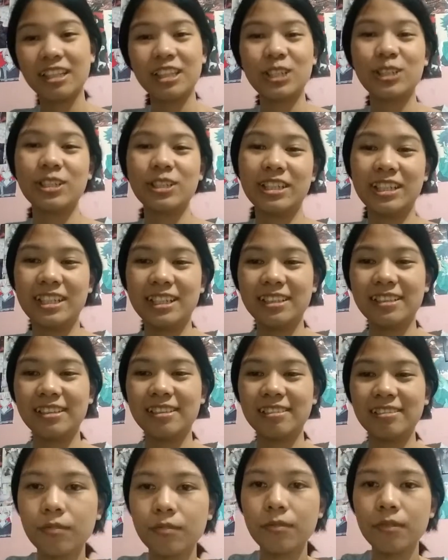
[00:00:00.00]
you need.
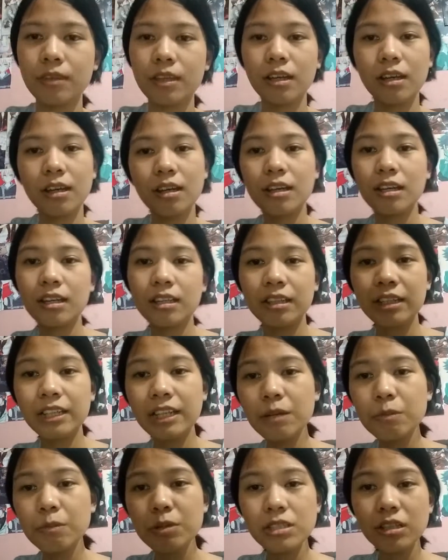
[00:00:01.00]
The
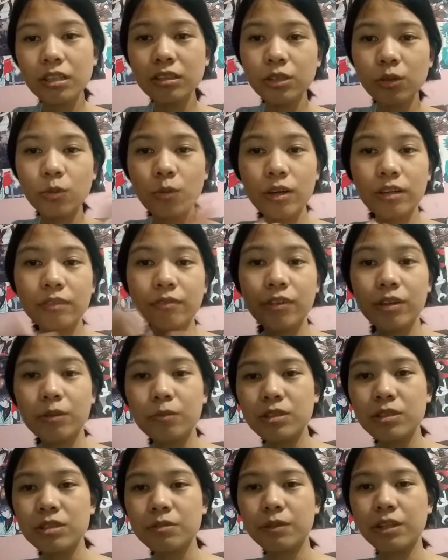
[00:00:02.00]
game is also quite
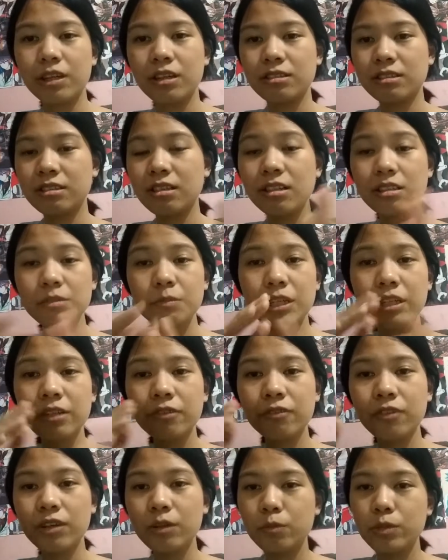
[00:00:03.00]
famous because there are many
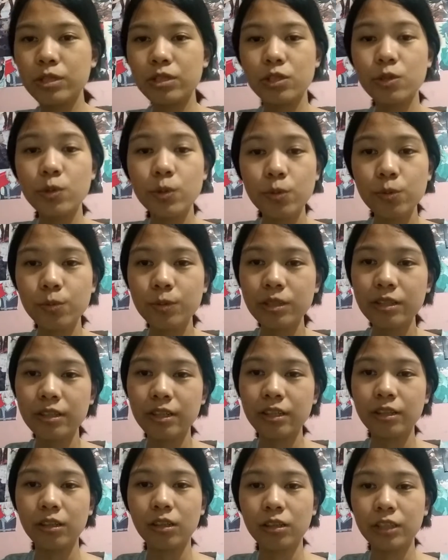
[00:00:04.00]
famous YouTubers
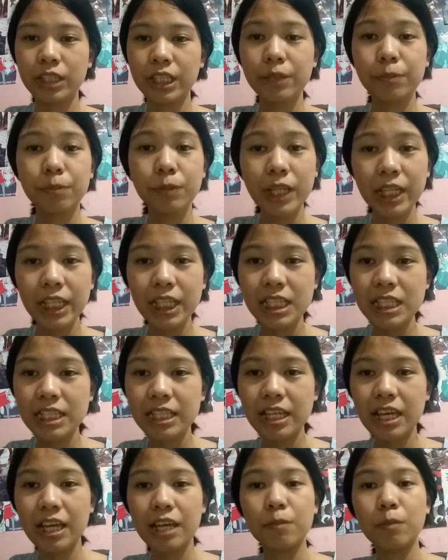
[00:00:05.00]
that already played this
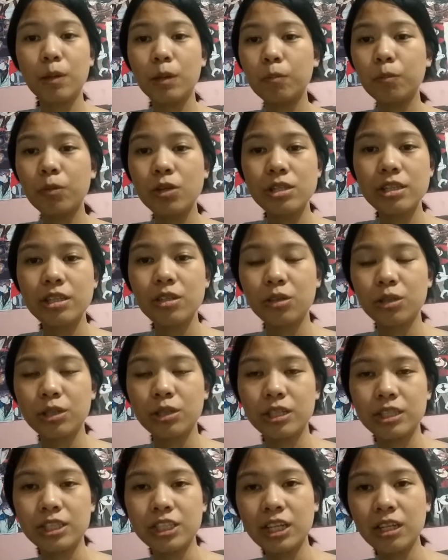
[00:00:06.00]
game and post it on
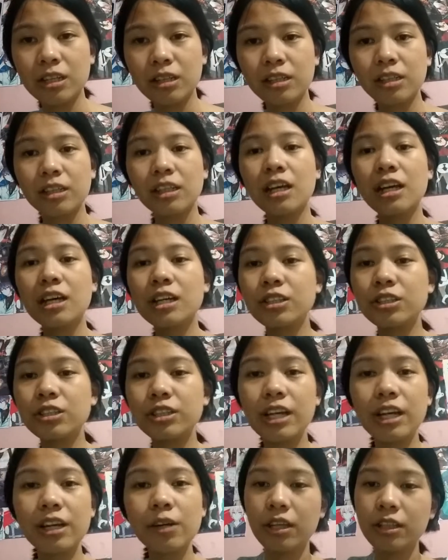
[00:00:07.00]
their channel
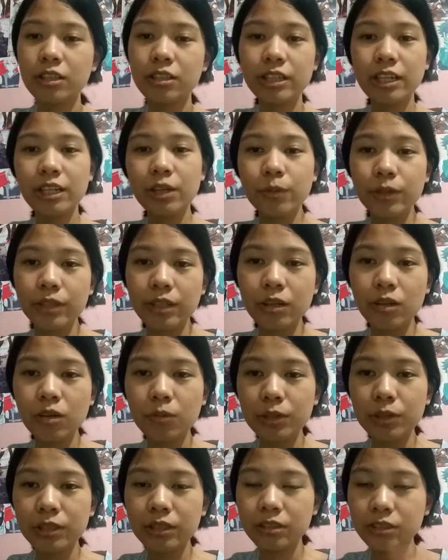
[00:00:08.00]
together with their
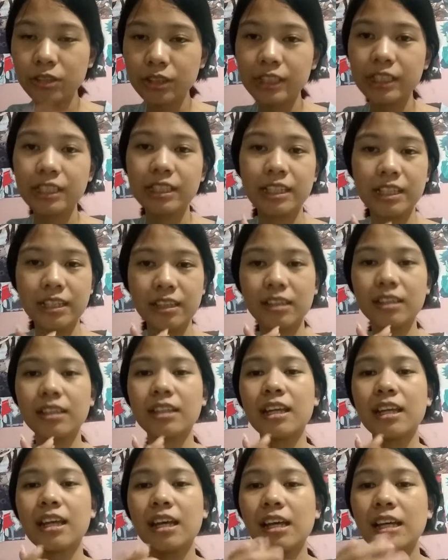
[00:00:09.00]
commentary in it.
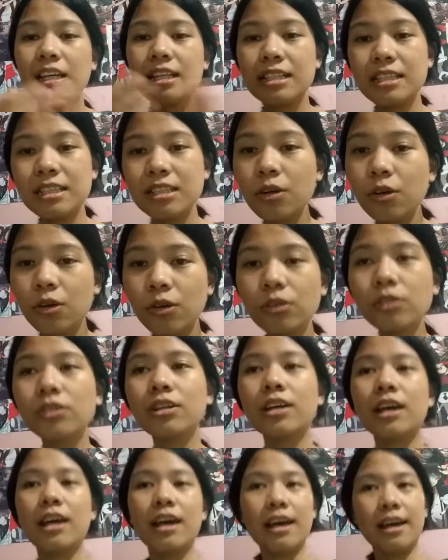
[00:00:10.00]
So,
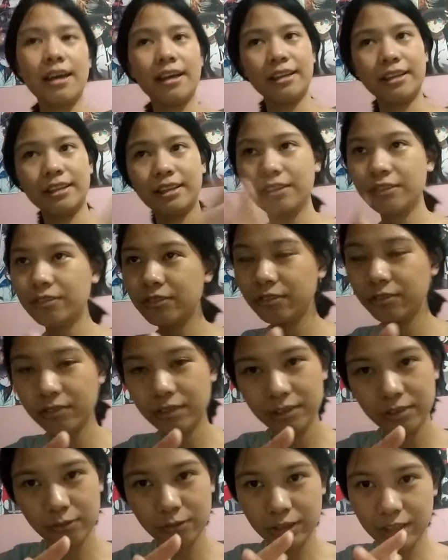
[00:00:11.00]

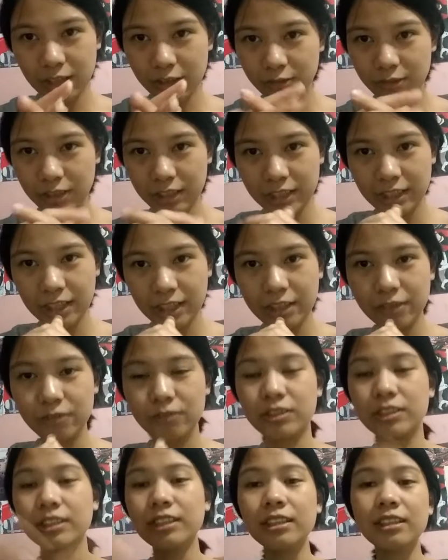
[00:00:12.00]
without waiting any
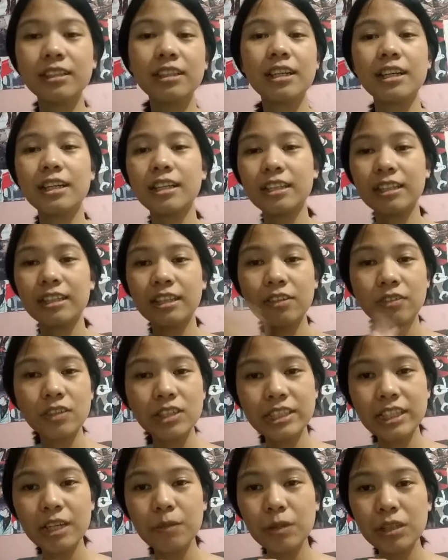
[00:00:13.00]
further, the first
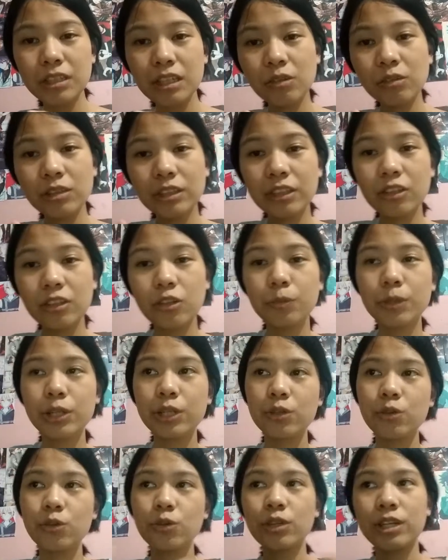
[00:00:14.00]
game that I want to recommend you